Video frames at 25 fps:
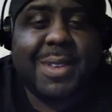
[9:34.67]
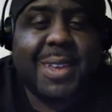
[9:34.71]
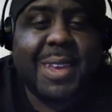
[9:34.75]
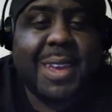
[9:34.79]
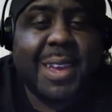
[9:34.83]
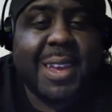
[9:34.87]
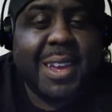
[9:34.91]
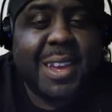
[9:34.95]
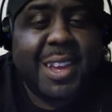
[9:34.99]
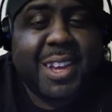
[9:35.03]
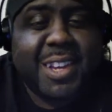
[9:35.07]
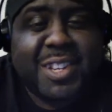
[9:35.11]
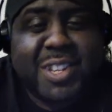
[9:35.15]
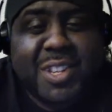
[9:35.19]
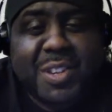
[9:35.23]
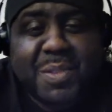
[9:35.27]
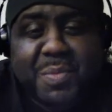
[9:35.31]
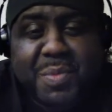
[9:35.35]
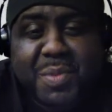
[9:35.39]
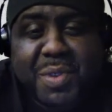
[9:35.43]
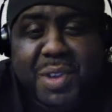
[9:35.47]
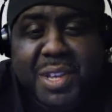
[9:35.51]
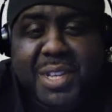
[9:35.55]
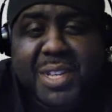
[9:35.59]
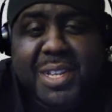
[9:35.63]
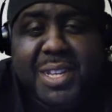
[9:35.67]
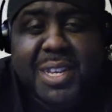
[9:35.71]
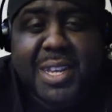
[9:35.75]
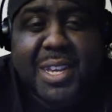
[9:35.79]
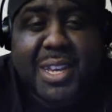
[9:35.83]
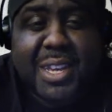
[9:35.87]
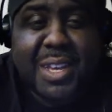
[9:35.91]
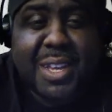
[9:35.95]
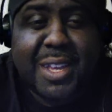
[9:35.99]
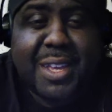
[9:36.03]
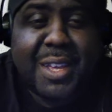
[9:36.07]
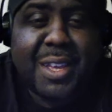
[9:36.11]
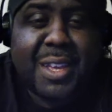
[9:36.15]
it's your boy Sin,
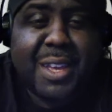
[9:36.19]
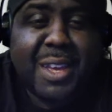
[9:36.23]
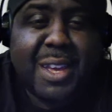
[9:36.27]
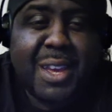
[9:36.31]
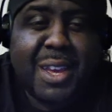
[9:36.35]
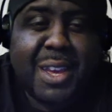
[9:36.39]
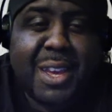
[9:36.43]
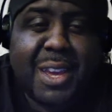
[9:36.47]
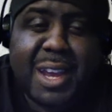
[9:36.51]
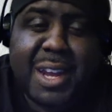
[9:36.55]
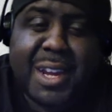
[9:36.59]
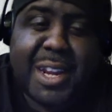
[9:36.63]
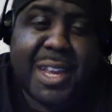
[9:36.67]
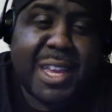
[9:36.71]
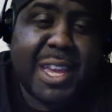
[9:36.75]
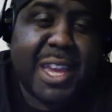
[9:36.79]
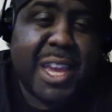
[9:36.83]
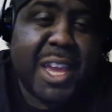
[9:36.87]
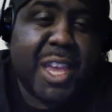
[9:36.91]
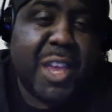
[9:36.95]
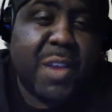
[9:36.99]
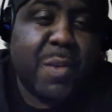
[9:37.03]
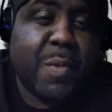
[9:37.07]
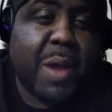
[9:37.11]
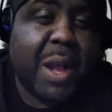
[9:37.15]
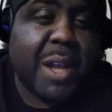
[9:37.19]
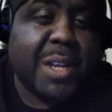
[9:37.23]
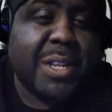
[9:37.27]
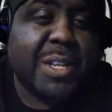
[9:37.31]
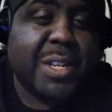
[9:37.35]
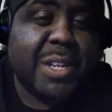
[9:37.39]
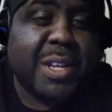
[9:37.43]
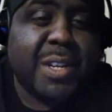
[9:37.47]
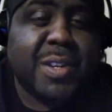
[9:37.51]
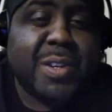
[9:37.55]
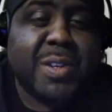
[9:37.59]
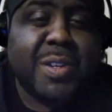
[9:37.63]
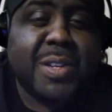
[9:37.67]
and again you watching the
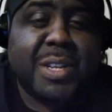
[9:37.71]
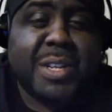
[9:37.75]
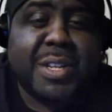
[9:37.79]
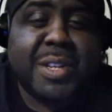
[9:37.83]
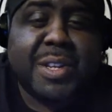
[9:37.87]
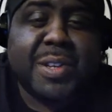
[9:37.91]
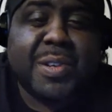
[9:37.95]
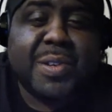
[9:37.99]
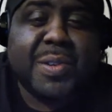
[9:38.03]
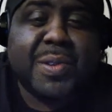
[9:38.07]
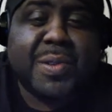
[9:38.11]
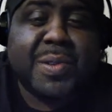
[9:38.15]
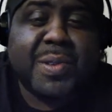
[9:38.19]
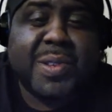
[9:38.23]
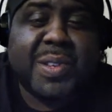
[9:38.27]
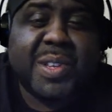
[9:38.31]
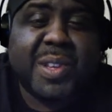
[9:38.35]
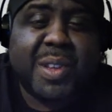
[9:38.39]
Hood News